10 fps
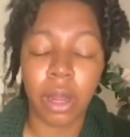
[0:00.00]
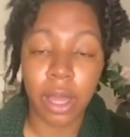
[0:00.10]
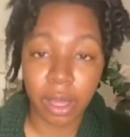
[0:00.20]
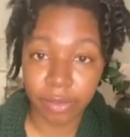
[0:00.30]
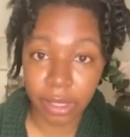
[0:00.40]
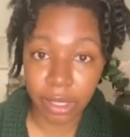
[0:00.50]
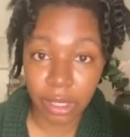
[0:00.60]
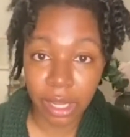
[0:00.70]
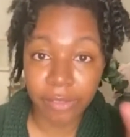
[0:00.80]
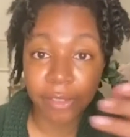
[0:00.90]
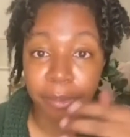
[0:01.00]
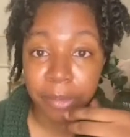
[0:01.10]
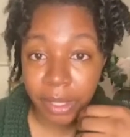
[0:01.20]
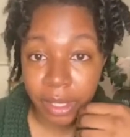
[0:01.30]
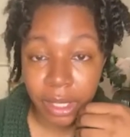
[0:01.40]
part of it.
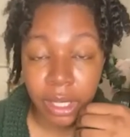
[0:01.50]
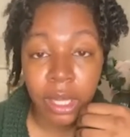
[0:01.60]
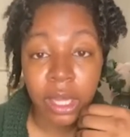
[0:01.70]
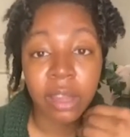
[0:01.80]
Like for me